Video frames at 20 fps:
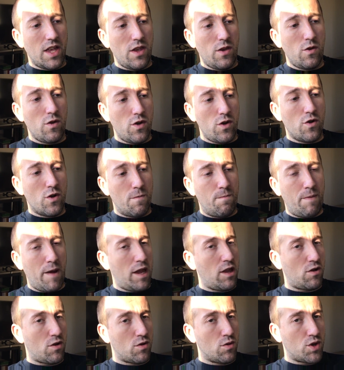you're
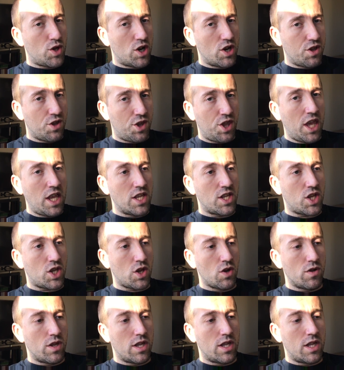paid to do certain things,
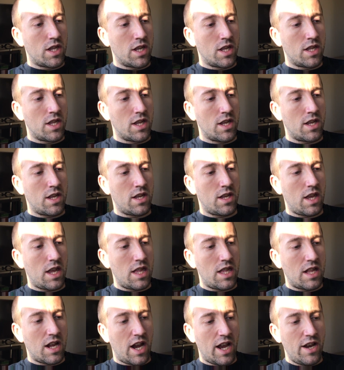so the
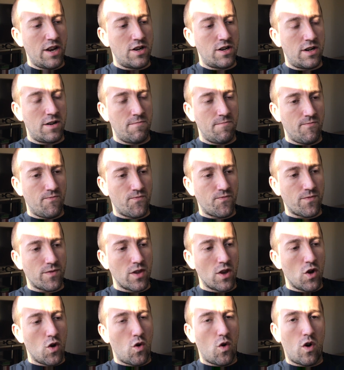entire
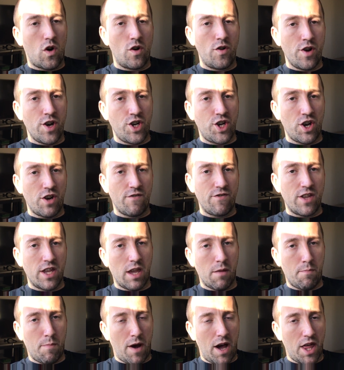origin of the
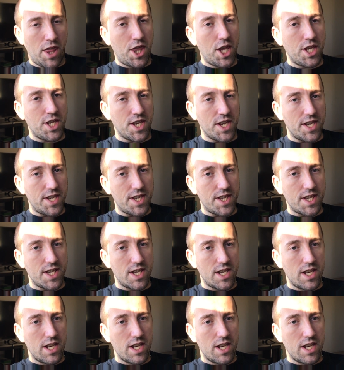hypothesis